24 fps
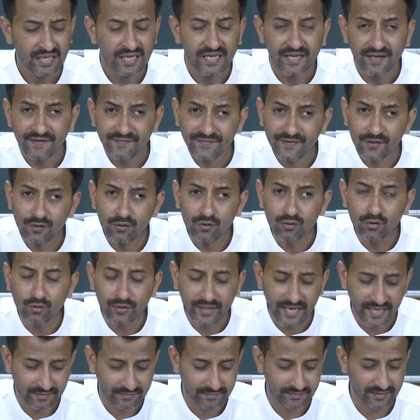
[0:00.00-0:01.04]
If you
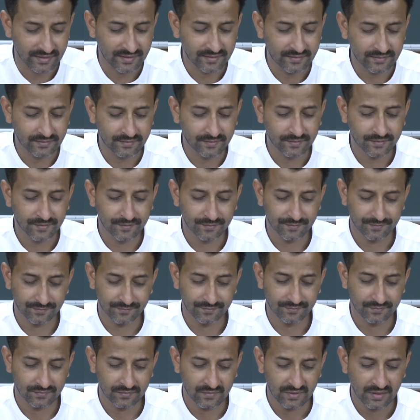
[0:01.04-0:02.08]
look at this,
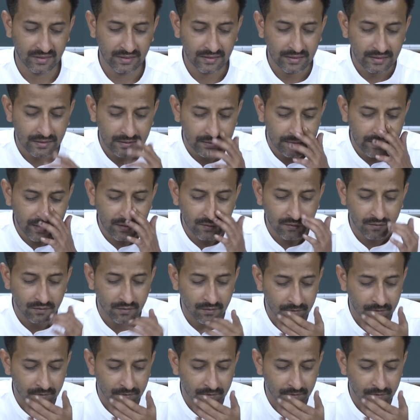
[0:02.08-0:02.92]
then